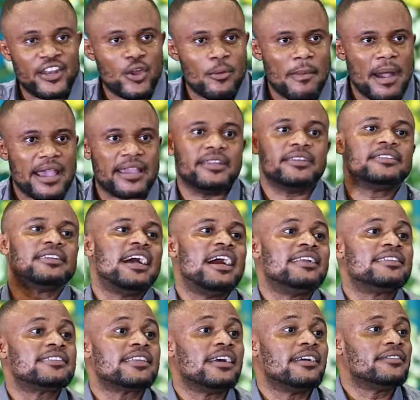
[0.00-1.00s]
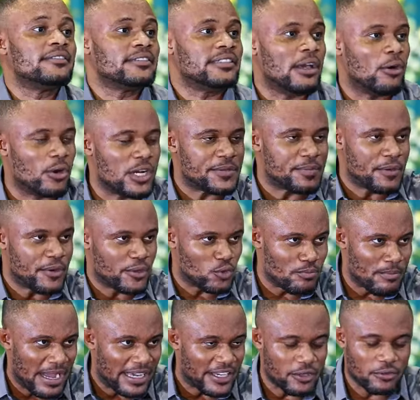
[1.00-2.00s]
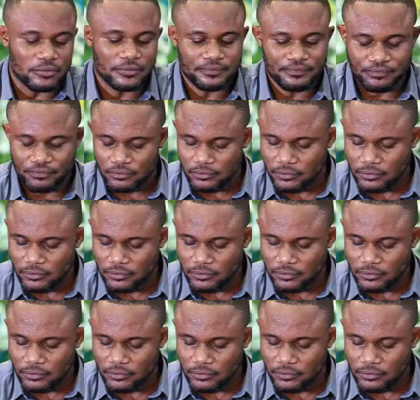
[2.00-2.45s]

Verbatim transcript: in your mind. Answer. The Holy Spirit to mark you.